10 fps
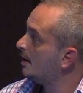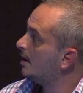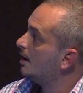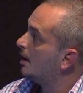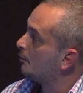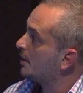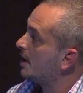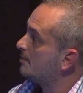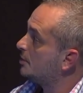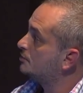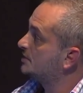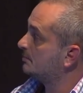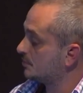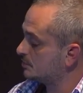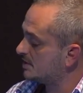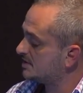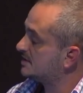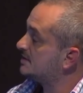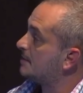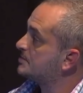We are able to demonstrate that
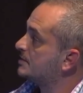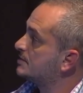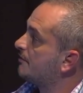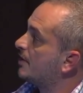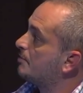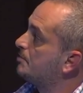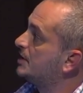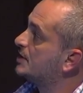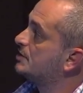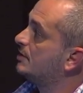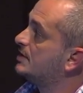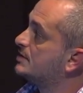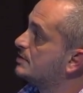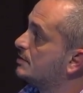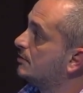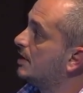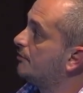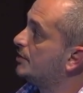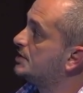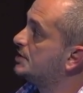this absence of viral replication in the second
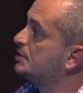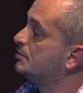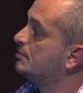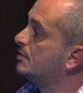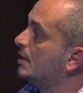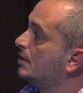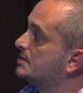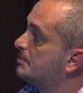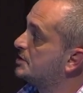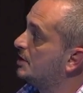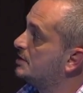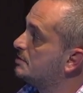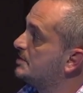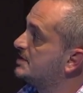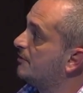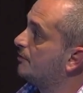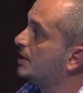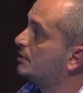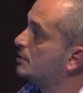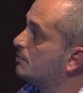lymphoid tissue, especially in the B cell
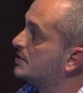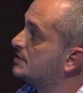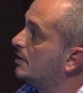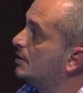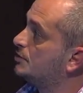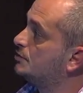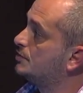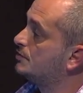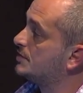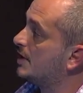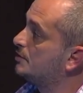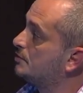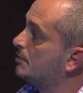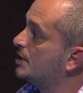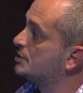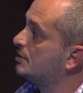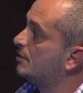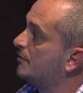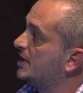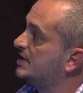follicle, was due to the accumulation
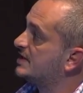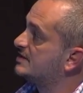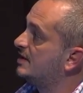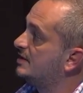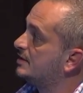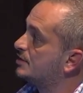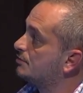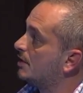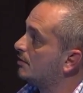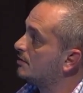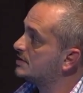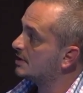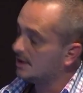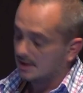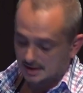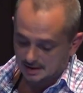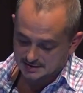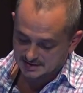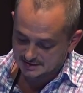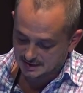of NK cell in natural host, and
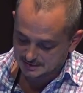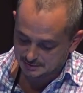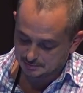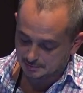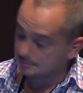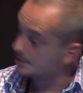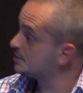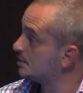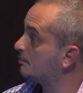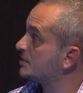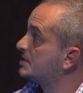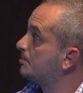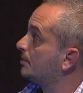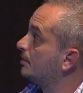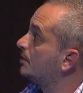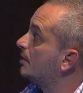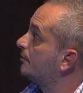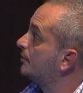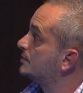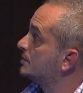this accumulation was dependent of
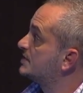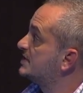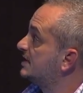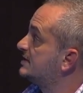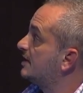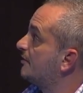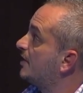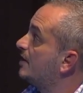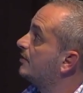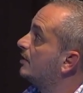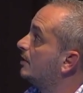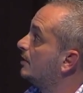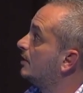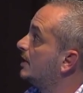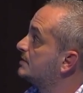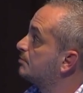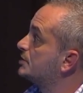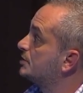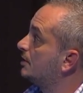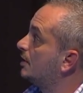the CXR5
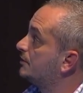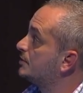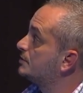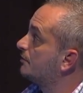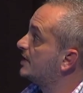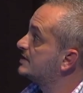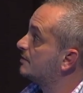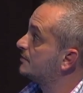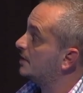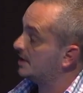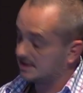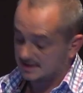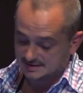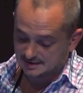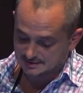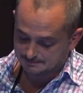expression at the surface of the NK cells.